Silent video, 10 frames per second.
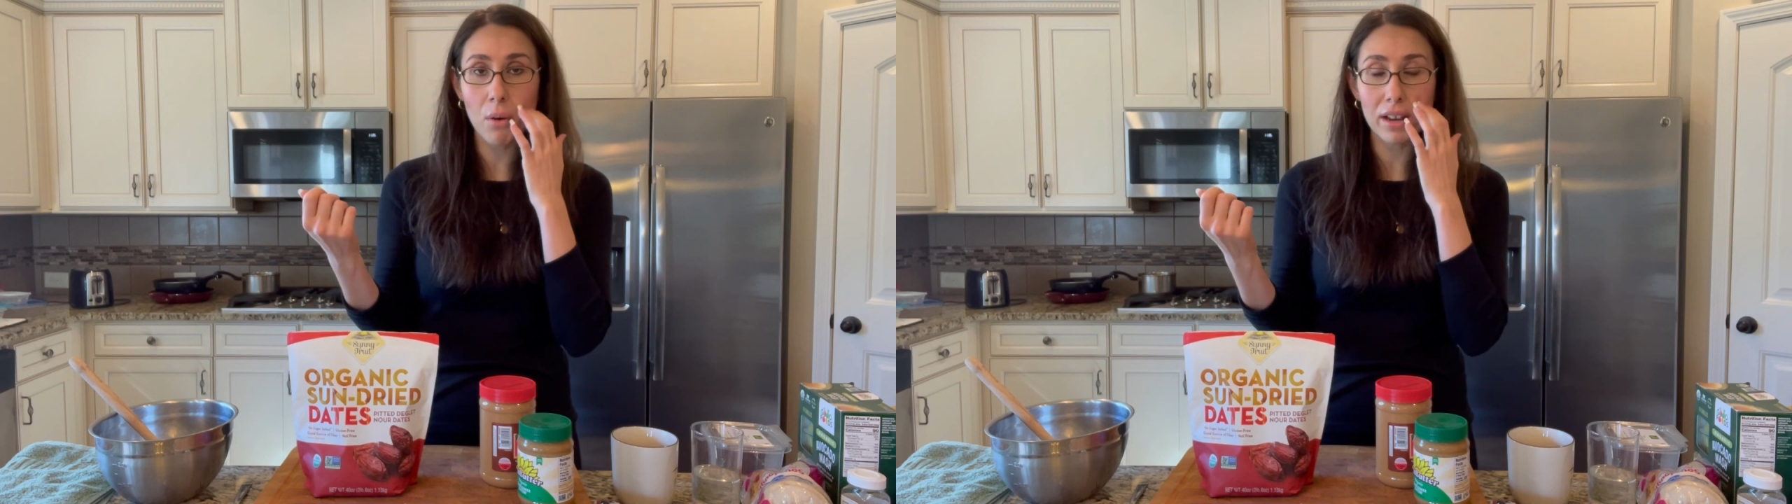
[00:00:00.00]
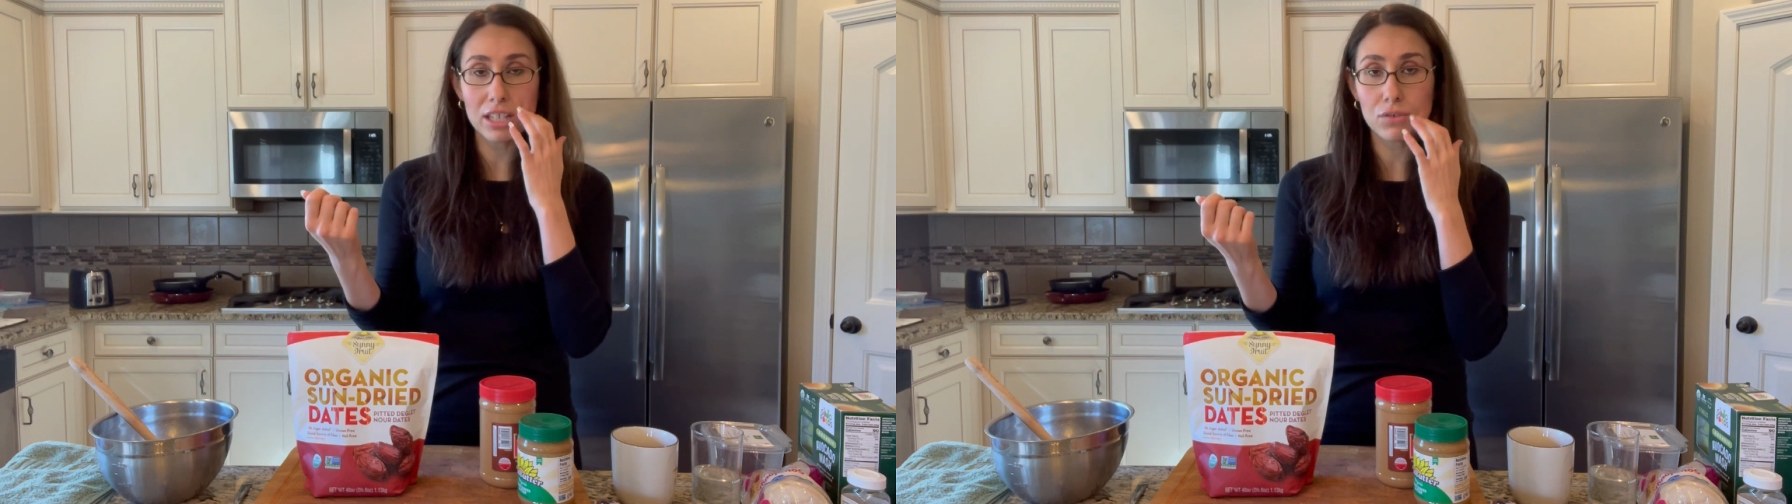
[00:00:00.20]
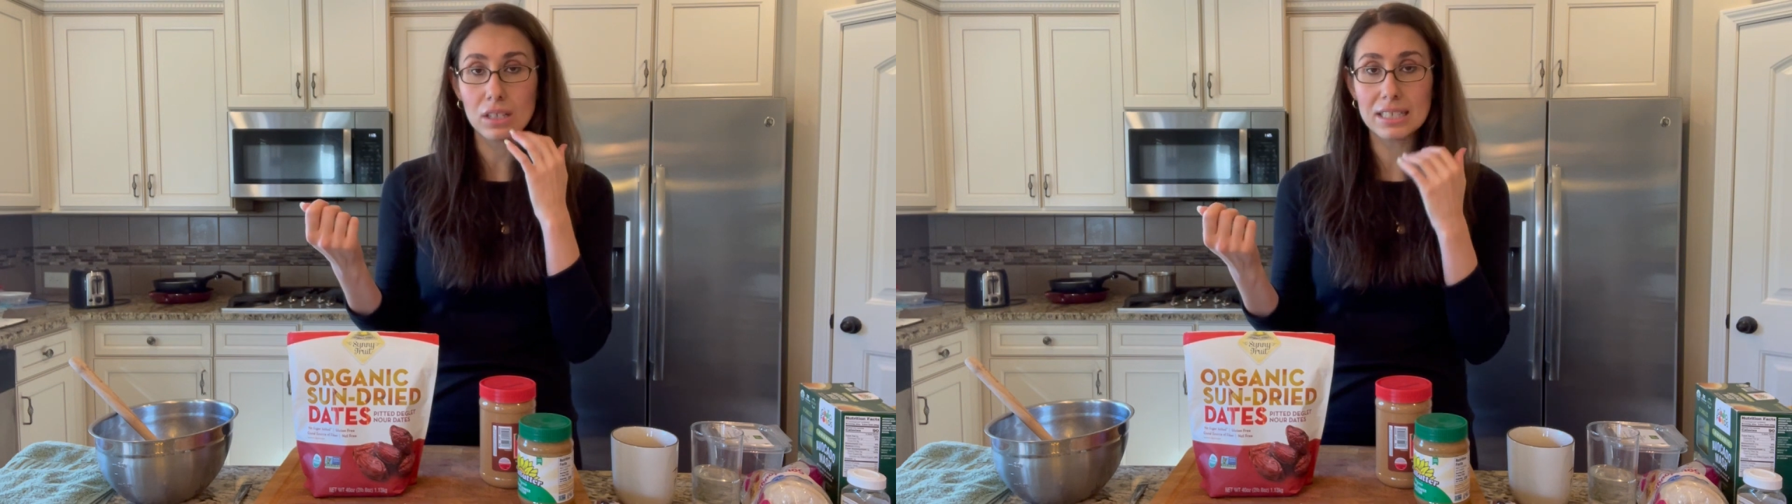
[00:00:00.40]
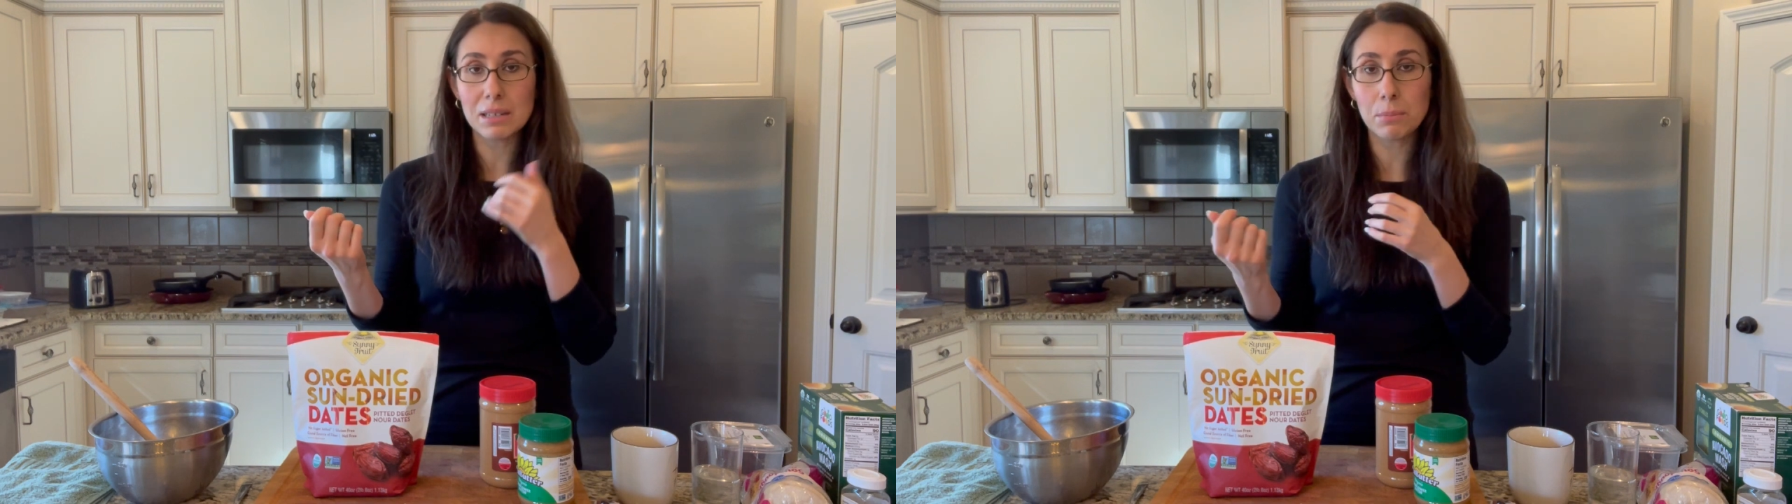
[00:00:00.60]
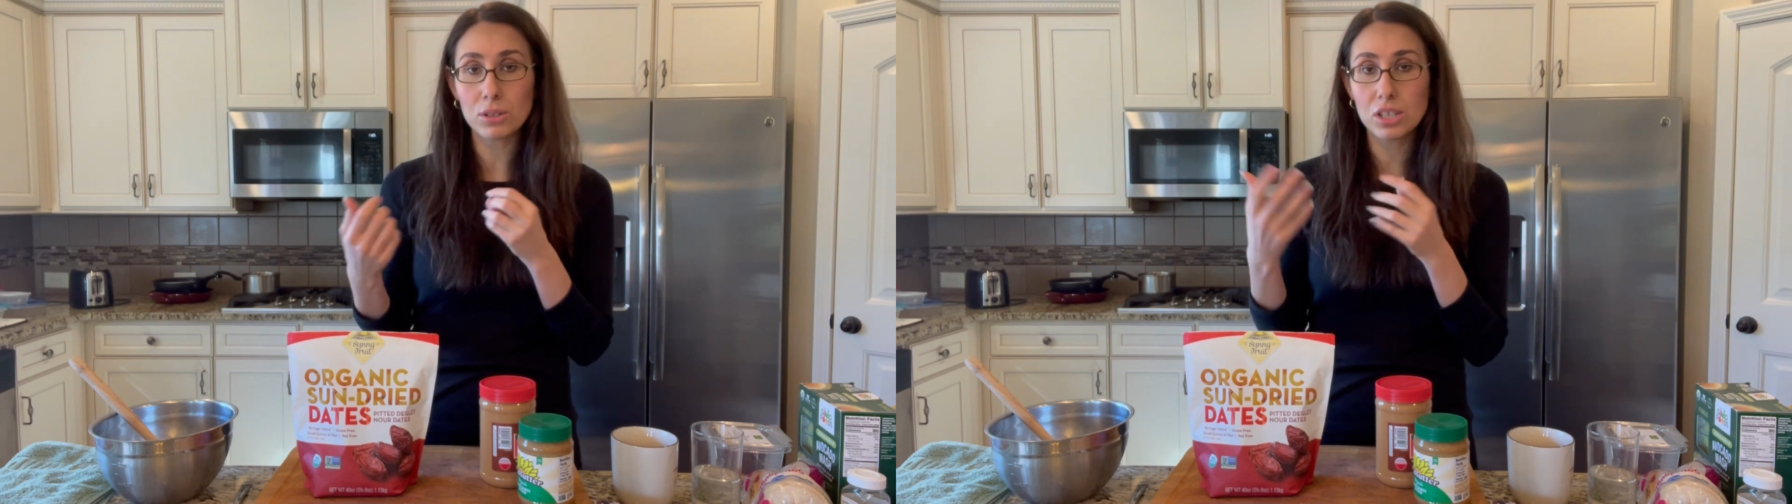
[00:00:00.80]
and it's really
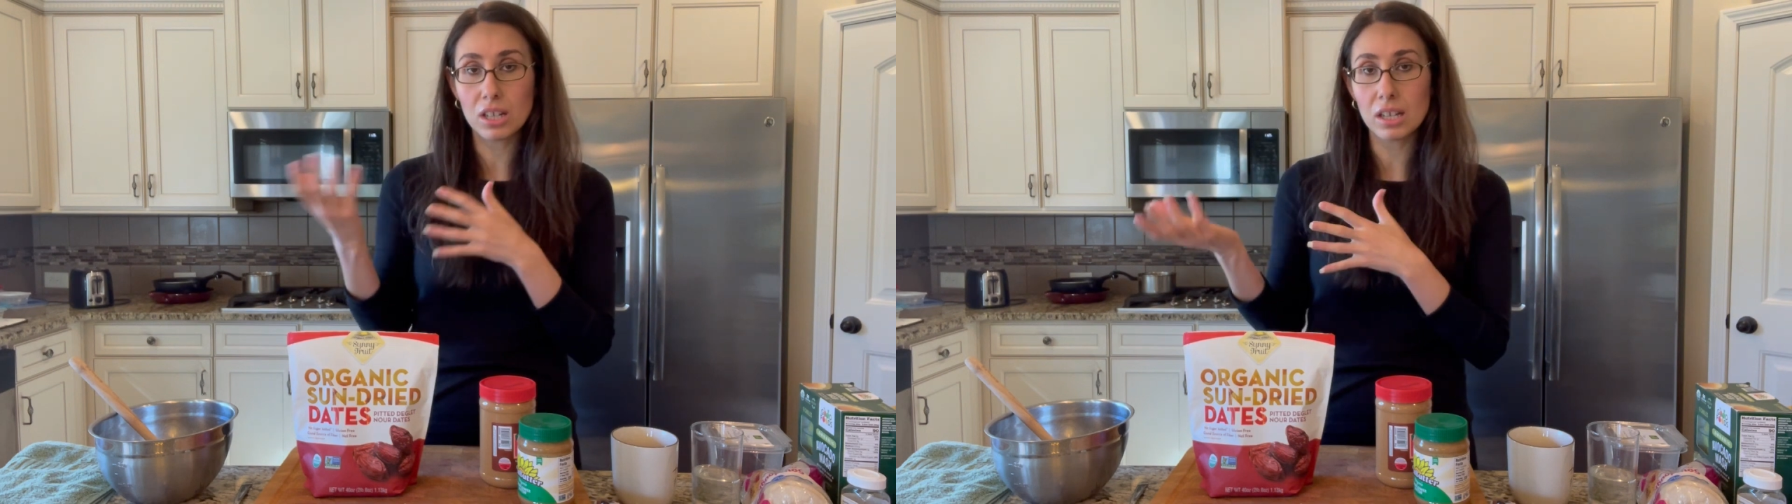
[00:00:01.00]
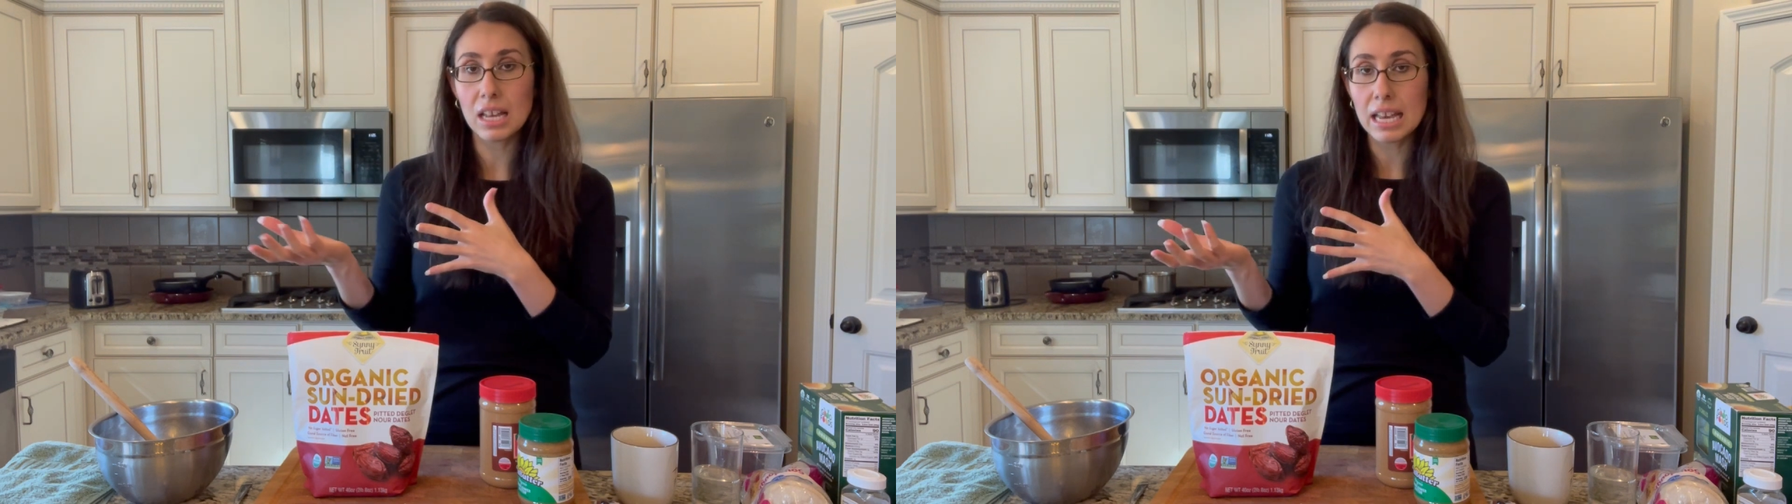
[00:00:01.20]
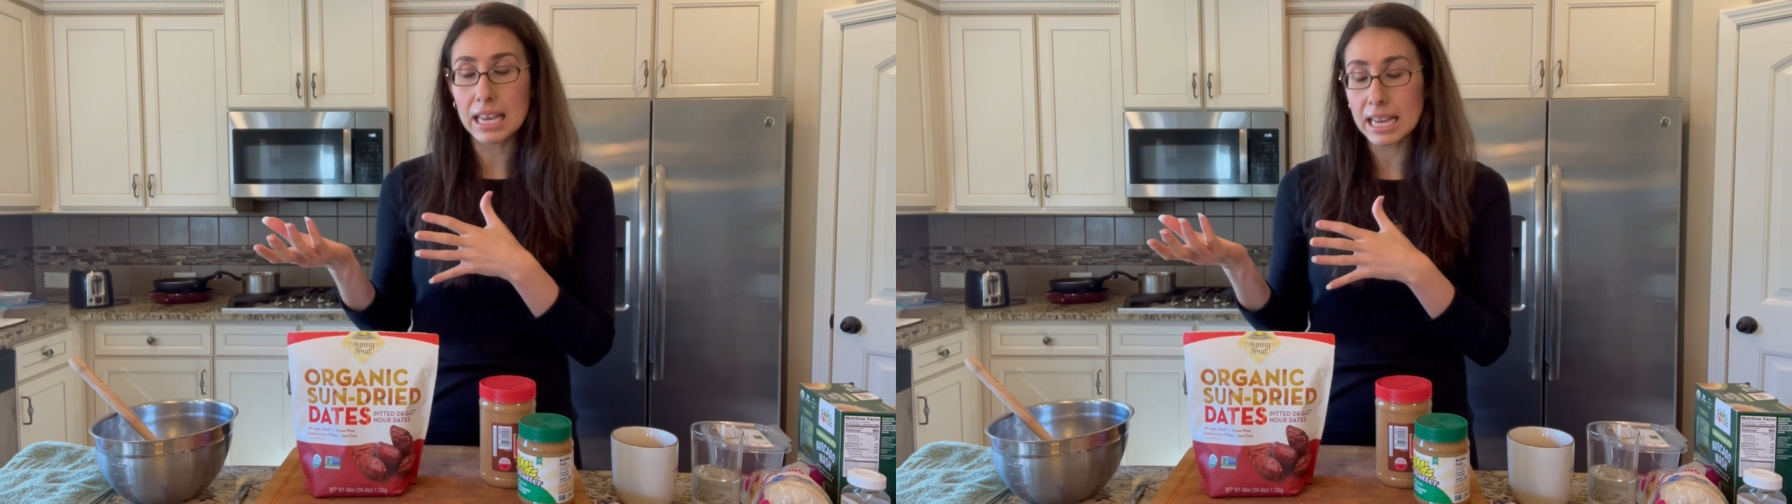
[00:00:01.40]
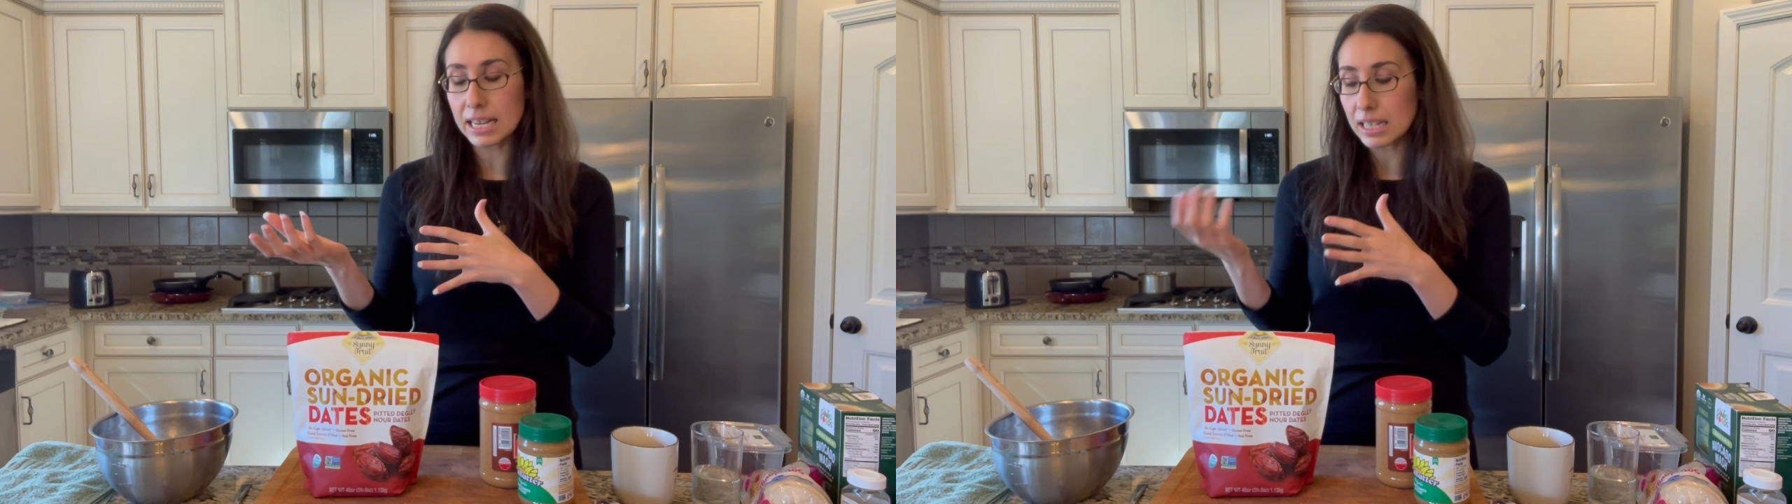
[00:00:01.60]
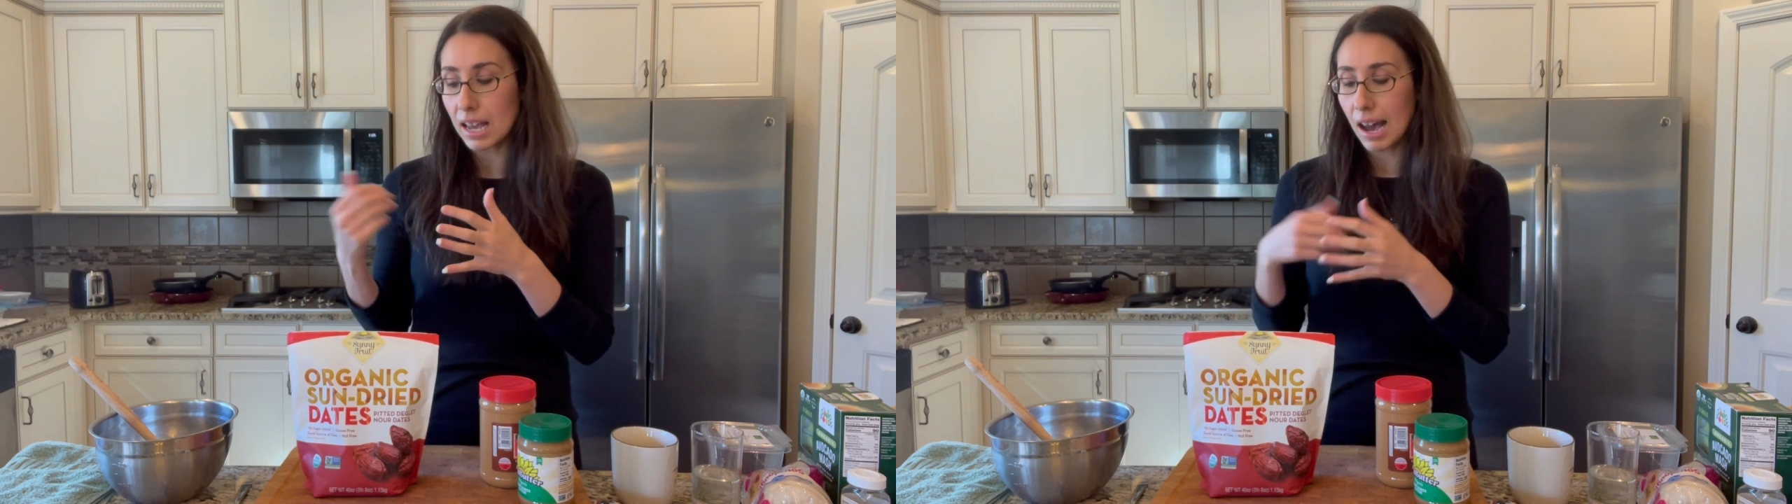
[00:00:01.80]
simple to eat.